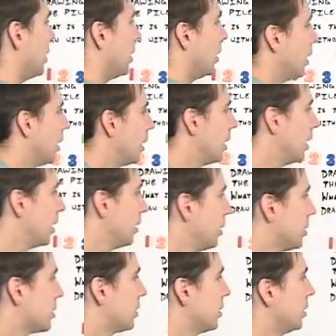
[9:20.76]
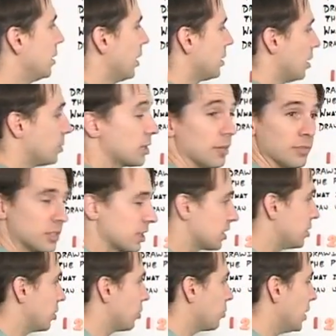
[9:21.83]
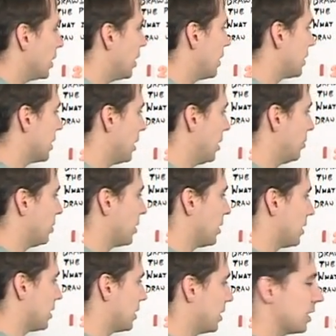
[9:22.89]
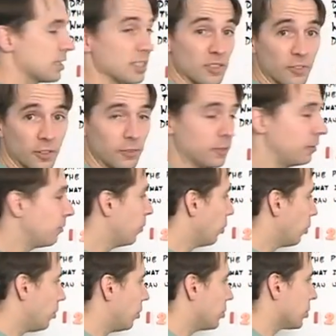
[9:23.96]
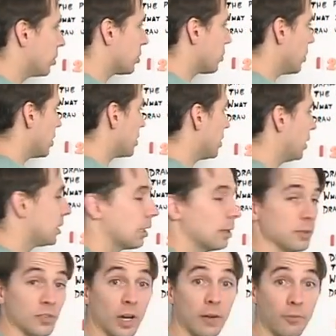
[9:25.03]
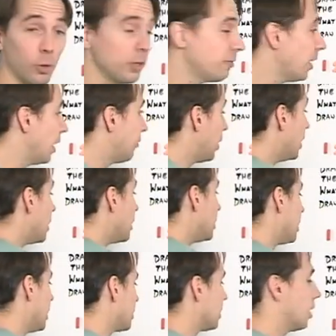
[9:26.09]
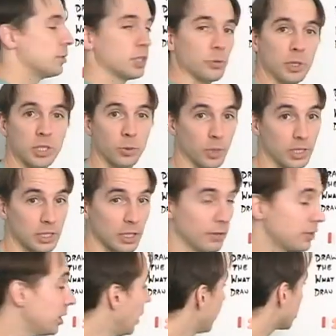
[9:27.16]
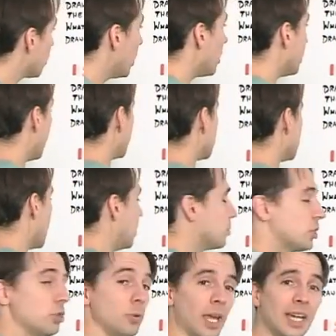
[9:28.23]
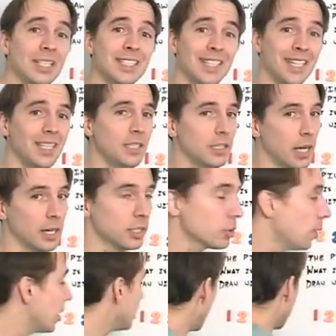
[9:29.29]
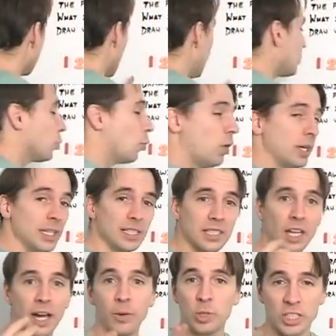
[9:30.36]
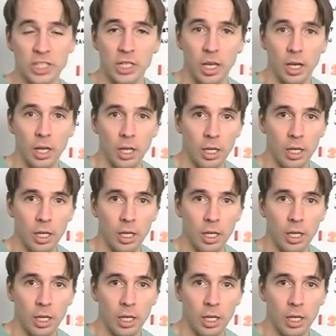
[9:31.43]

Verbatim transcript: And let's see, 9 times 7 is 63. 9 times 6 is 54. Those aren't squares. 9 times 5, 45. 9 times 3, 27. Not a square. 9 times 2, 18. Not a square. 9 times 1 is 9, which is not...